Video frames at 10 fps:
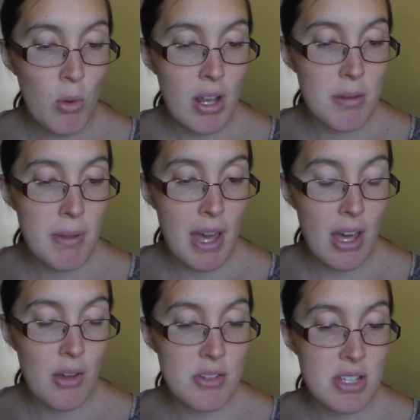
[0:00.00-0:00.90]
1
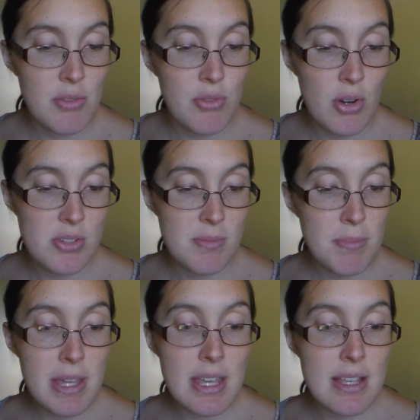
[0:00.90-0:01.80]
pound of
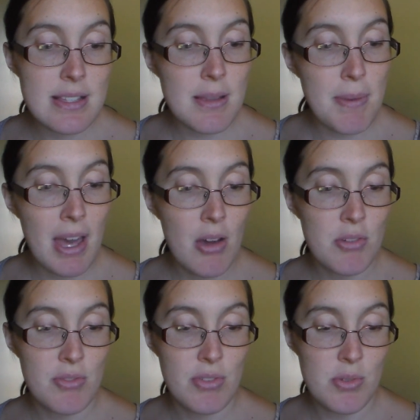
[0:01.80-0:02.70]
frozen peas, a
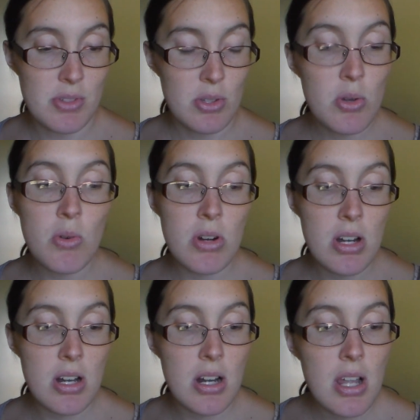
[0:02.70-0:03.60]
pound of frozen
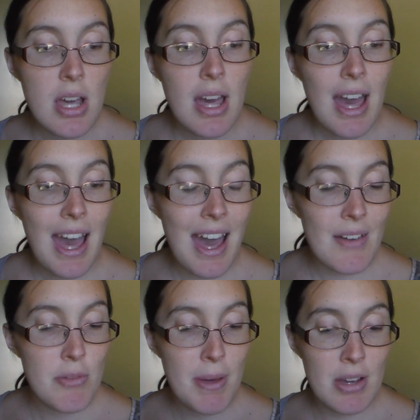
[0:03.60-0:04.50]
corn, a
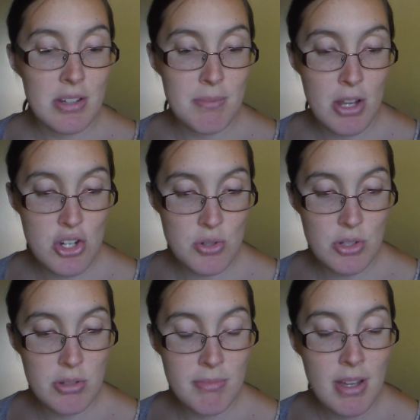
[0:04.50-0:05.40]
half a pound of
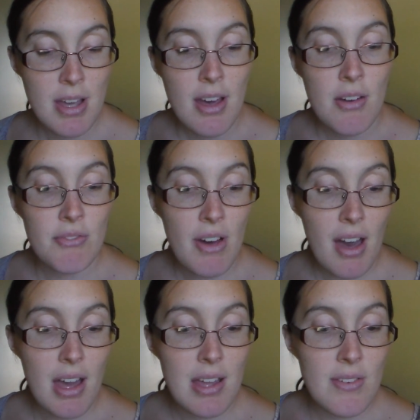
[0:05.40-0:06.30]
mushroom,
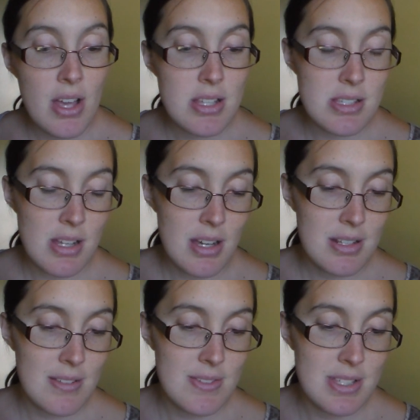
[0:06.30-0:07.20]
5
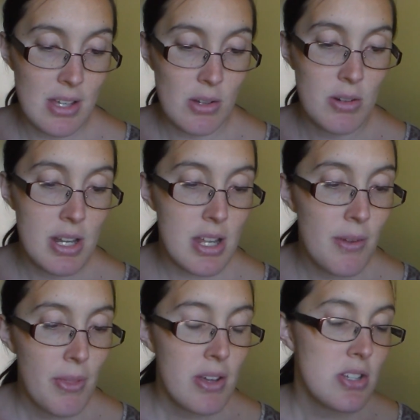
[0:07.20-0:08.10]
stalks of
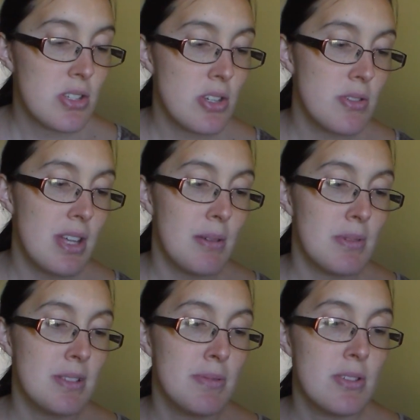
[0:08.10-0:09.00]
celery, 2
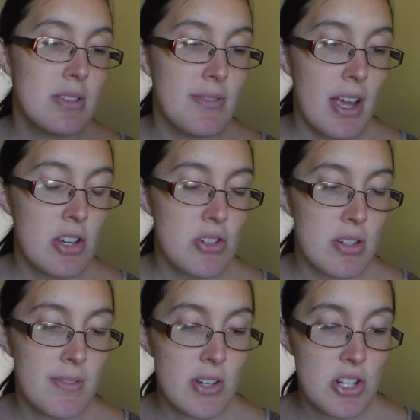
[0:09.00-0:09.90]
tablespoons of
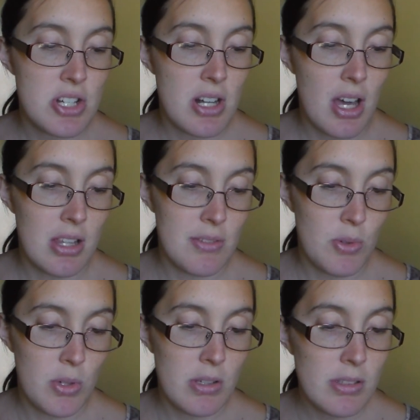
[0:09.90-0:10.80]
extra virgin
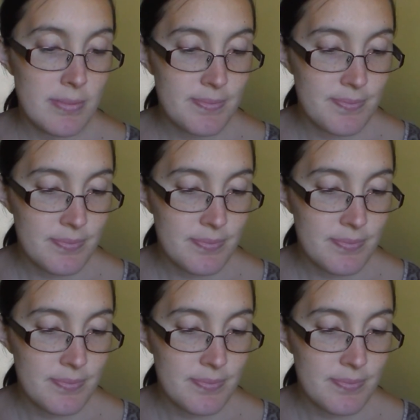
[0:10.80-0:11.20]
olive oil,